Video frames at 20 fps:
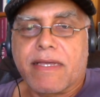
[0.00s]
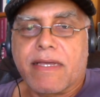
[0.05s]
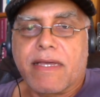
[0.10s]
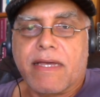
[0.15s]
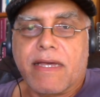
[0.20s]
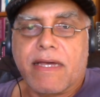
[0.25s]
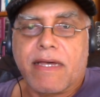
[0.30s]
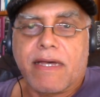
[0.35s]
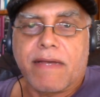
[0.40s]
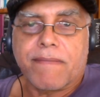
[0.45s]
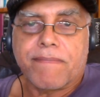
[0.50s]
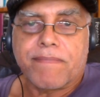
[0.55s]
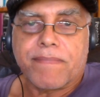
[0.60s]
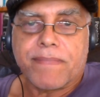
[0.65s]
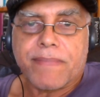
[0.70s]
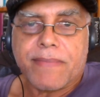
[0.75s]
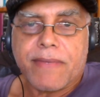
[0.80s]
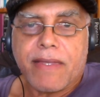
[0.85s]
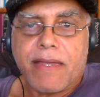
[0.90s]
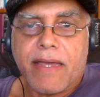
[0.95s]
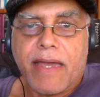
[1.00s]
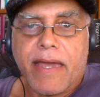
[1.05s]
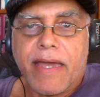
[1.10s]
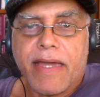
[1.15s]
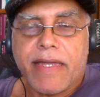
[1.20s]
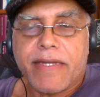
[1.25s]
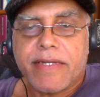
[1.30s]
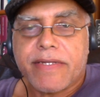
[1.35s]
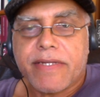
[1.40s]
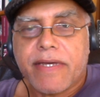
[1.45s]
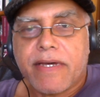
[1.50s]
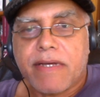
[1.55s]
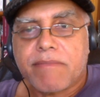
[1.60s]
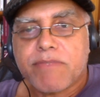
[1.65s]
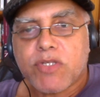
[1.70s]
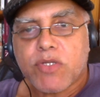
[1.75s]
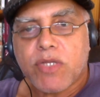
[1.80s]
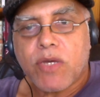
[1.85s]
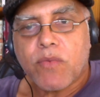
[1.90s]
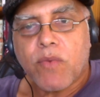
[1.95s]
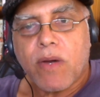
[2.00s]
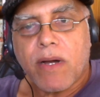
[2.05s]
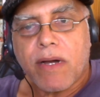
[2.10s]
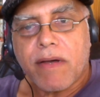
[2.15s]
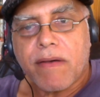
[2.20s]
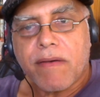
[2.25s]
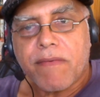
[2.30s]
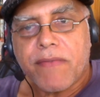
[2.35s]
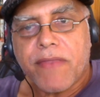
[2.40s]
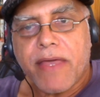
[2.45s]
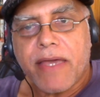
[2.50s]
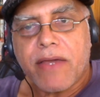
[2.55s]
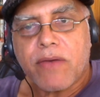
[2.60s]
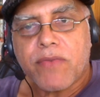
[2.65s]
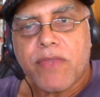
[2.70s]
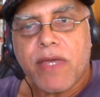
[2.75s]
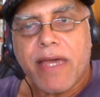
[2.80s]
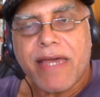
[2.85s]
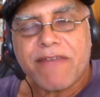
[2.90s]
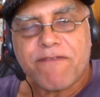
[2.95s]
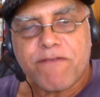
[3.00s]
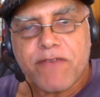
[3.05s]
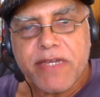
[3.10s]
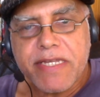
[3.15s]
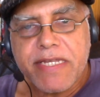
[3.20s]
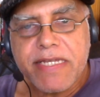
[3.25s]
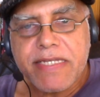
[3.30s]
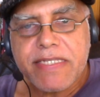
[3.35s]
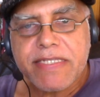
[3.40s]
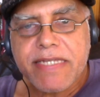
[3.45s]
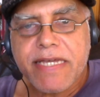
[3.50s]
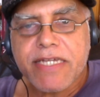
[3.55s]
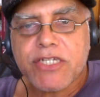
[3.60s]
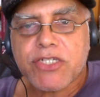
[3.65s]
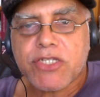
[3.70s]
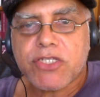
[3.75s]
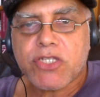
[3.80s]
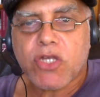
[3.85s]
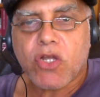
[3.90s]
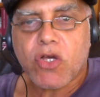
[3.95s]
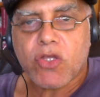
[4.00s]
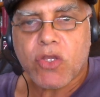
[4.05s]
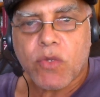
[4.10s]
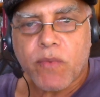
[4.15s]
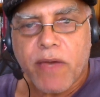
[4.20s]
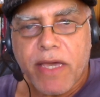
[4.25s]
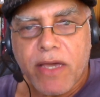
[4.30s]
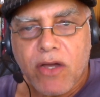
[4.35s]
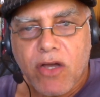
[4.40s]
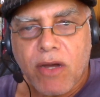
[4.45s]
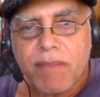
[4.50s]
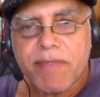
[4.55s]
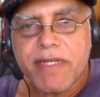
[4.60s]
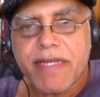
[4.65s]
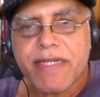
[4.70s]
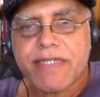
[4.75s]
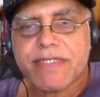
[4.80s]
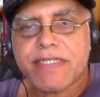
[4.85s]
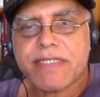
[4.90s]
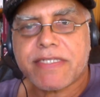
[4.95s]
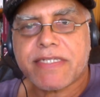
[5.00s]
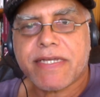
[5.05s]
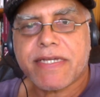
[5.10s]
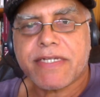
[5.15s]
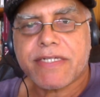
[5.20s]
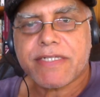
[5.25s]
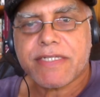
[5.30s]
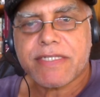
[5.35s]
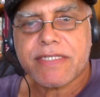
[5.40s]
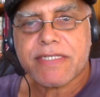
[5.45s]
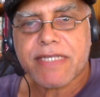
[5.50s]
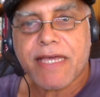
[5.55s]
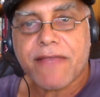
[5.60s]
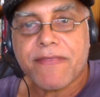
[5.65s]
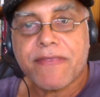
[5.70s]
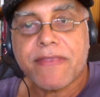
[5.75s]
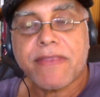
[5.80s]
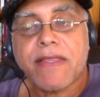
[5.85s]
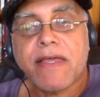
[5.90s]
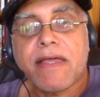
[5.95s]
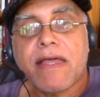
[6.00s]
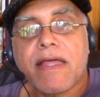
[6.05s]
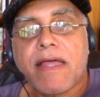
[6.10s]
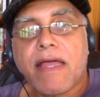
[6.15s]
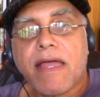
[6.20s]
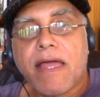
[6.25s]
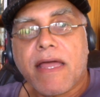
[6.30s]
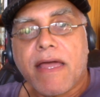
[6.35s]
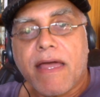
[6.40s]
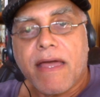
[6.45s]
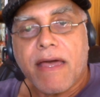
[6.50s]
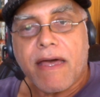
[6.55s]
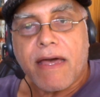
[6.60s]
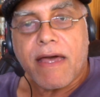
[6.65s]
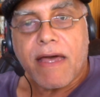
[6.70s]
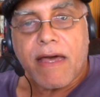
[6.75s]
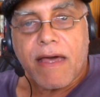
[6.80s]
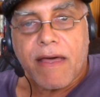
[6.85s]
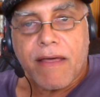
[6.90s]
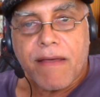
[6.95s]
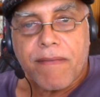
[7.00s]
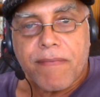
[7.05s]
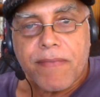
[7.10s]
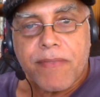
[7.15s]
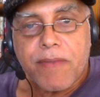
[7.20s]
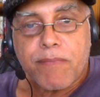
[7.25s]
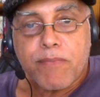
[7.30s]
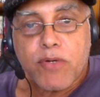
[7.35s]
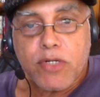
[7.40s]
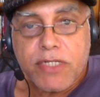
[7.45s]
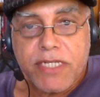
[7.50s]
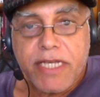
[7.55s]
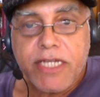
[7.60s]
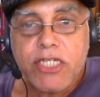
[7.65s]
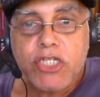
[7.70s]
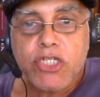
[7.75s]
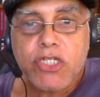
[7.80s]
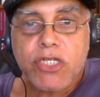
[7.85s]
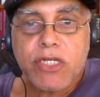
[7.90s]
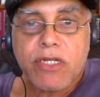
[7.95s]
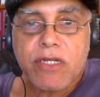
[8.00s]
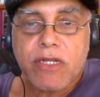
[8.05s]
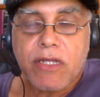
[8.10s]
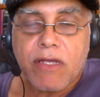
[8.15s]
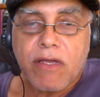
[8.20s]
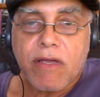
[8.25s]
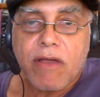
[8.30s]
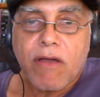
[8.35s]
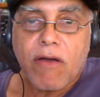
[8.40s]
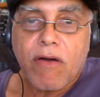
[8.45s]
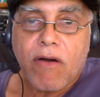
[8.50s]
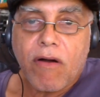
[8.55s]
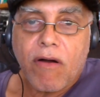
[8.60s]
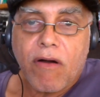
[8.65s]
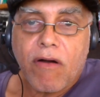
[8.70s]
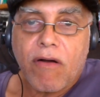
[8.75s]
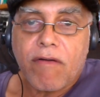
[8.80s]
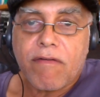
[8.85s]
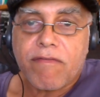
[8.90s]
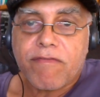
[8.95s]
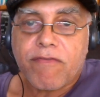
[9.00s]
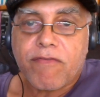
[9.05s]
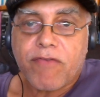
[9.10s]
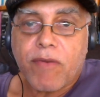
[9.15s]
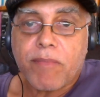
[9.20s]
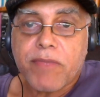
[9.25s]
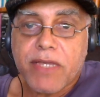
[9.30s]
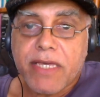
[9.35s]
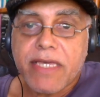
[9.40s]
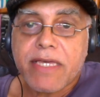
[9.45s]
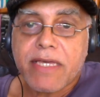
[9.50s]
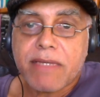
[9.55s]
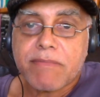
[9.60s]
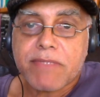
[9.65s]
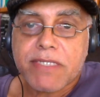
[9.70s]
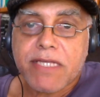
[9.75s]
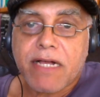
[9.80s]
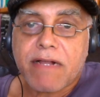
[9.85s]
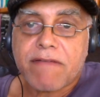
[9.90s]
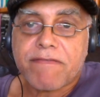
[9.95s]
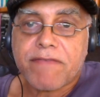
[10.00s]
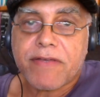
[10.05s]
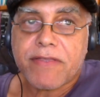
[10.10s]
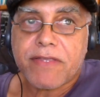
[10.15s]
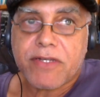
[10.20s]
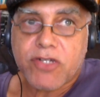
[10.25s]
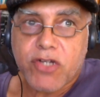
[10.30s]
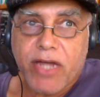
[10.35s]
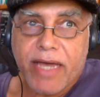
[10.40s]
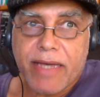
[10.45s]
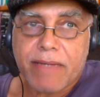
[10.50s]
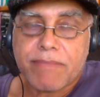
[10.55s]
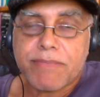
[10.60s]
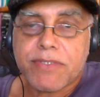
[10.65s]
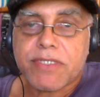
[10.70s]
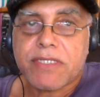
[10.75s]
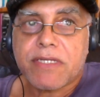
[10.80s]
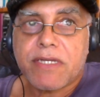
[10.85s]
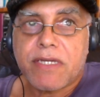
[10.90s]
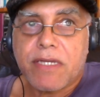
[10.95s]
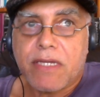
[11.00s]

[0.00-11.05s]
So they had feeding stations along the way, accommodation stations, and the protection from the king himself and the tribes